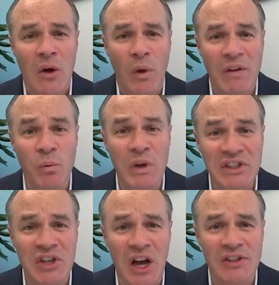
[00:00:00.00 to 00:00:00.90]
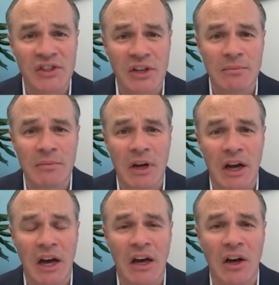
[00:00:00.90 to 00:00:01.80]
We saw some,
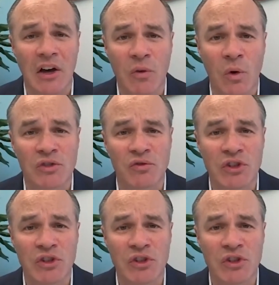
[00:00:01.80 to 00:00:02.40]
of course,